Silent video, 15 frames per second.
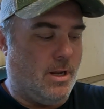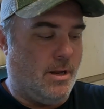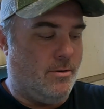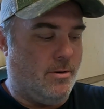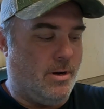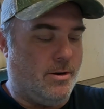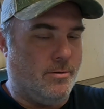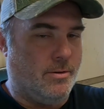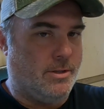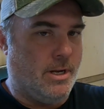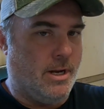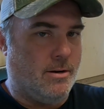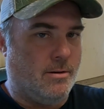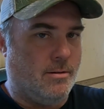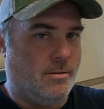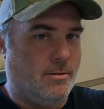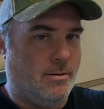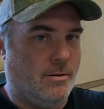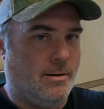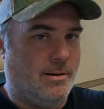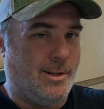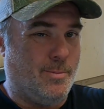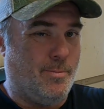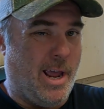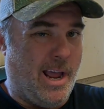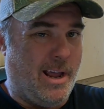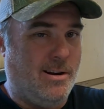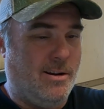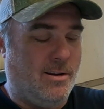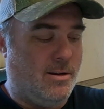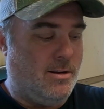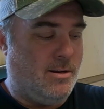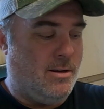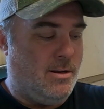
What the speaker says: I don't understand. It's bad.